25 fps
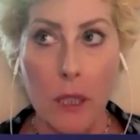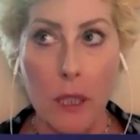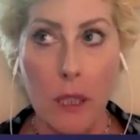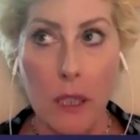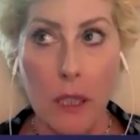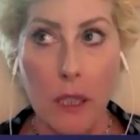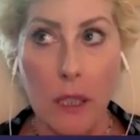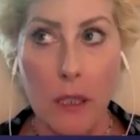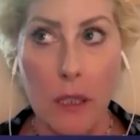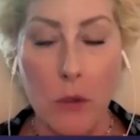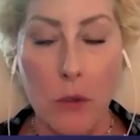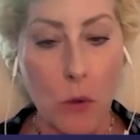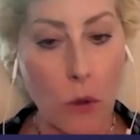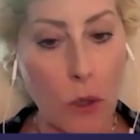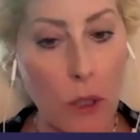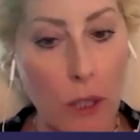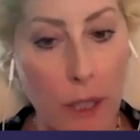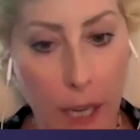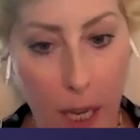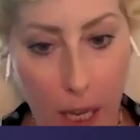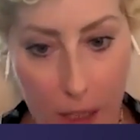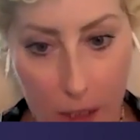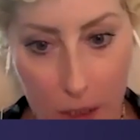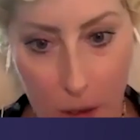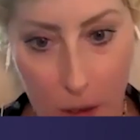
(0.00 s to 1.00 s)
is
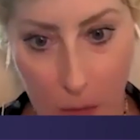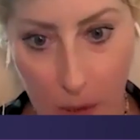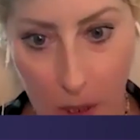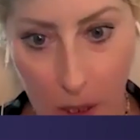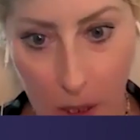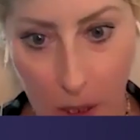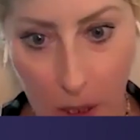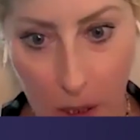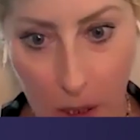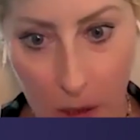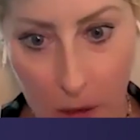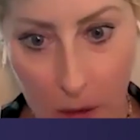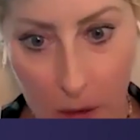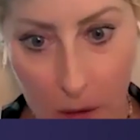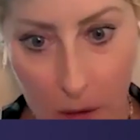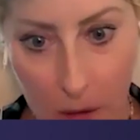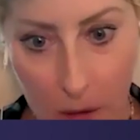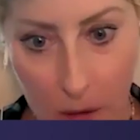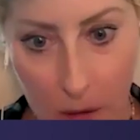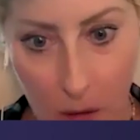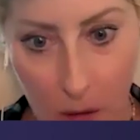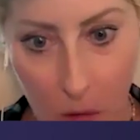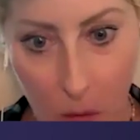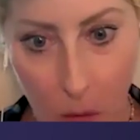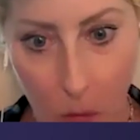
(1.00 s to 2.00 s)
orgasm
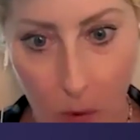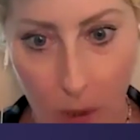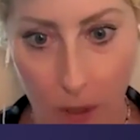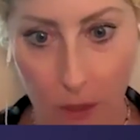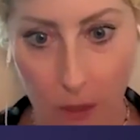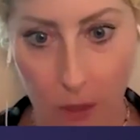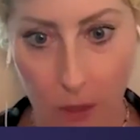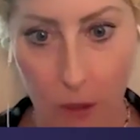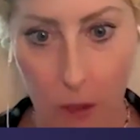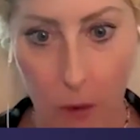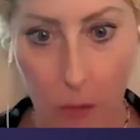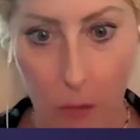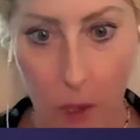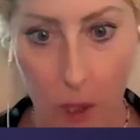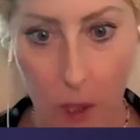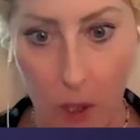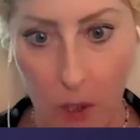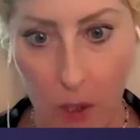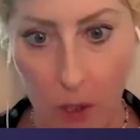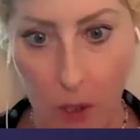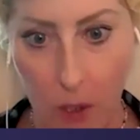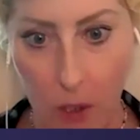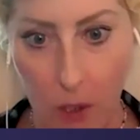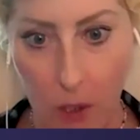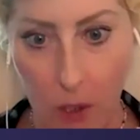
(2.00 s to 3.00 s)
with their
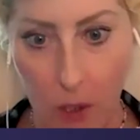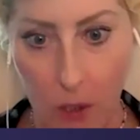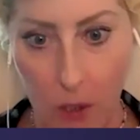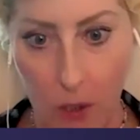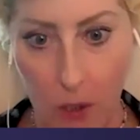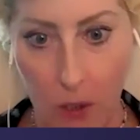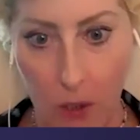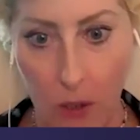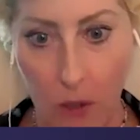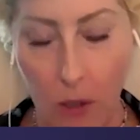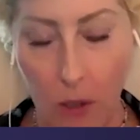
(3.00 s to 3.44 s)
partner,